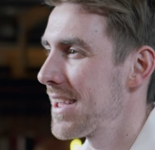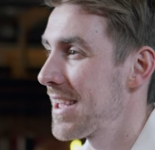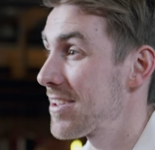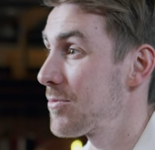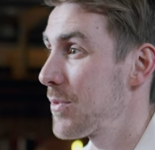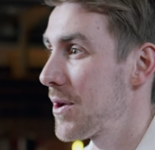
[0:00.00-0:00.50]

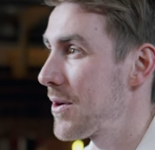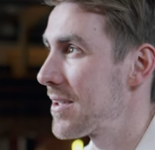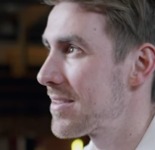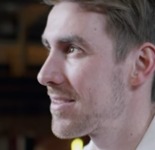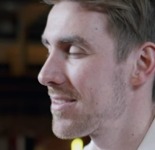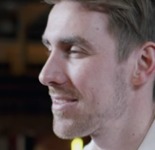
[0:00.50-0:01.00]

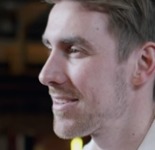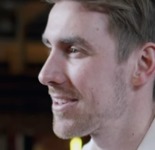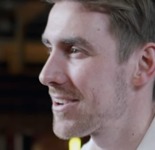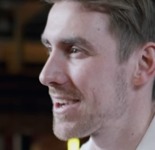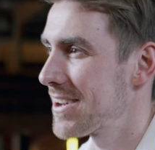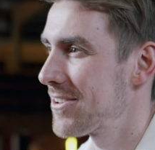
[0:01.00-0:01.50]
experience
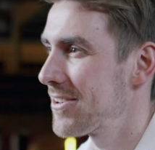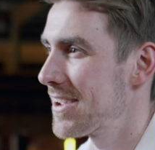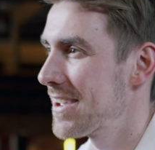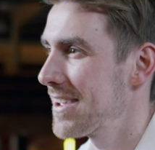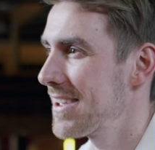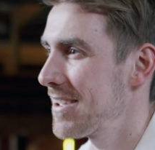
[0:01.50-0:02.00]
the
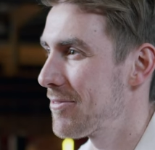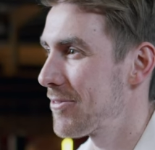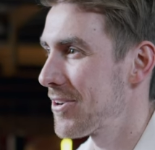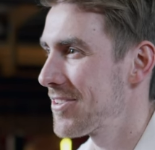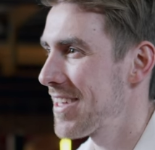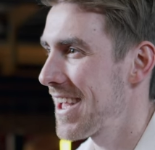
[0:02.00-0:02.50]
country in
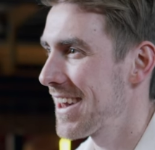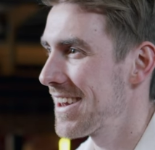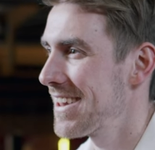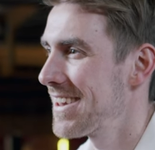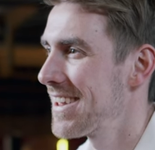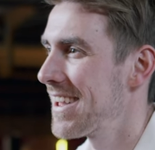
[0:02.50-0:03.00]
first hand.